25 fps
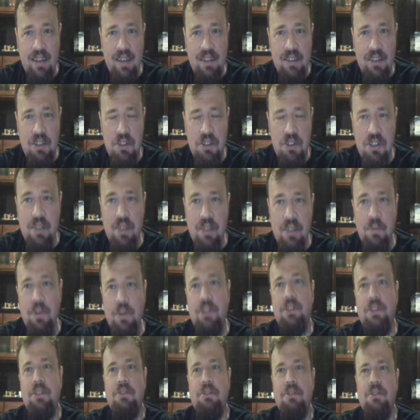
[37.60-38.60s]
usually
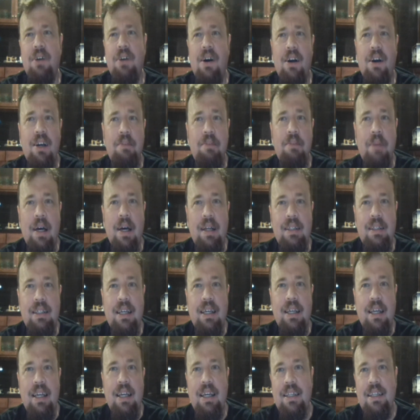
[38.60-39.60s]
when you talk about
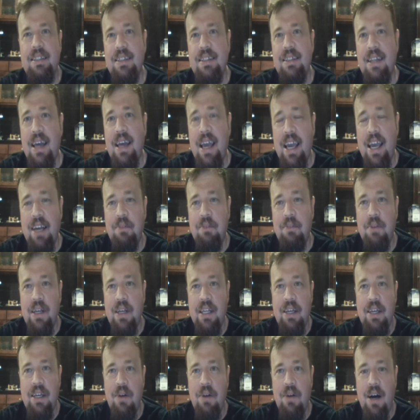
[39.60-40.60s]
getting into the ham
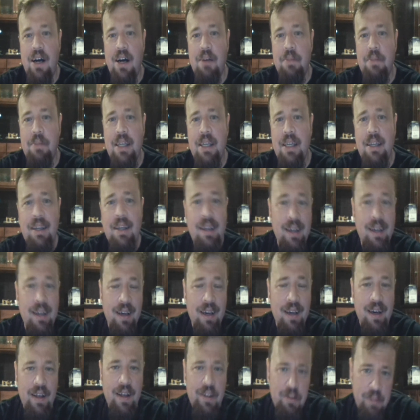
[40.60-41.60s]
radio hobby,
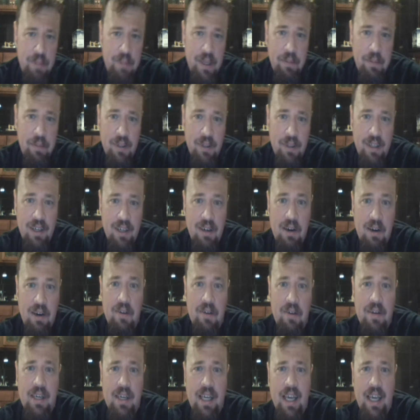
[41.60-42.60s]
other people that are
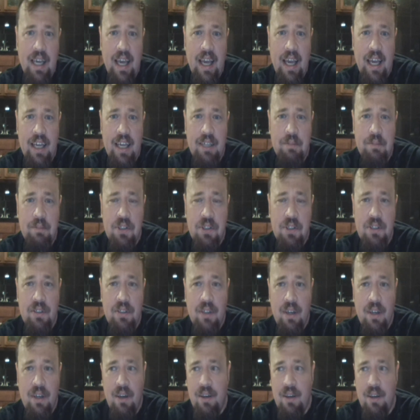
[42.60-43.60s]
already hams
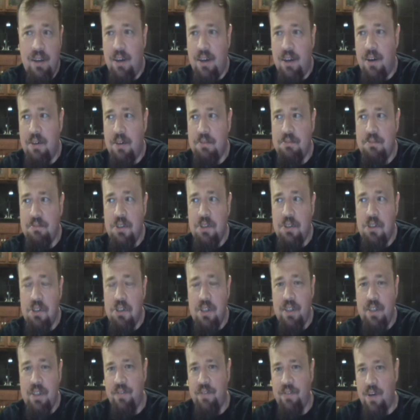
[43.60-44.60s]
are
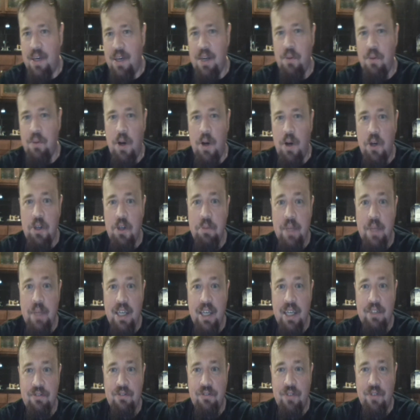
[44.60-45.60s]
usually very
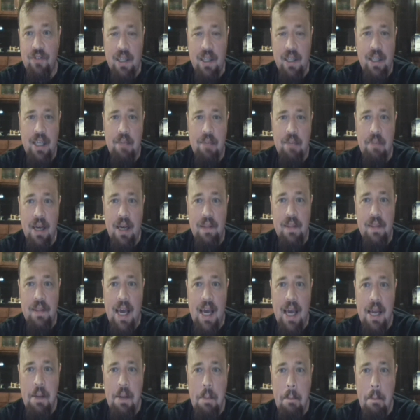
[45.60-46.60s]
welcoming and friendly about
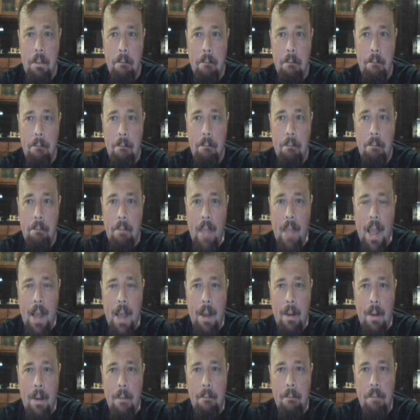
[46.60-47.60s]
that.
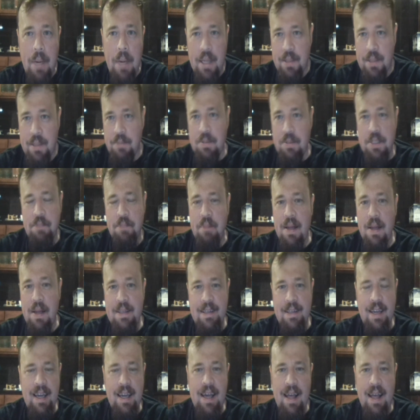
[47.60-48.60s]
But the
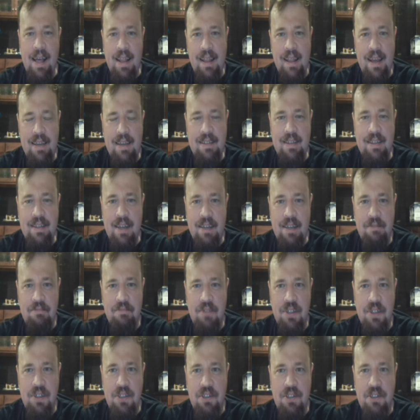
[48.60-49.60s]
response I got last night
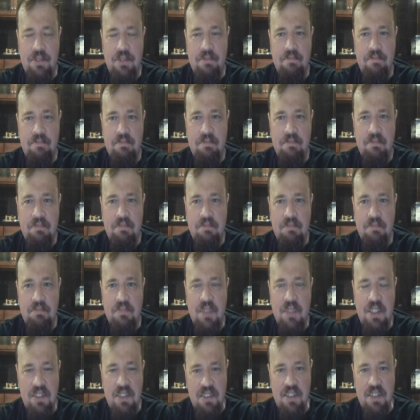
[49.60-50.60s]
was
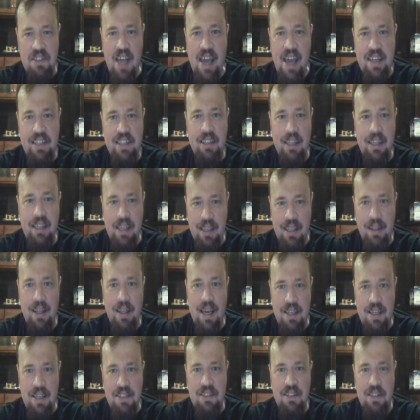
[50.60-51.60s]
decidedly
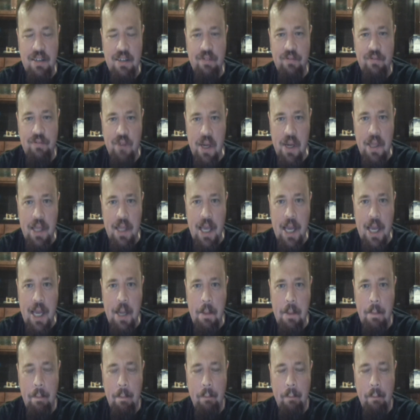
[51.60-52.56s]
less than friendly.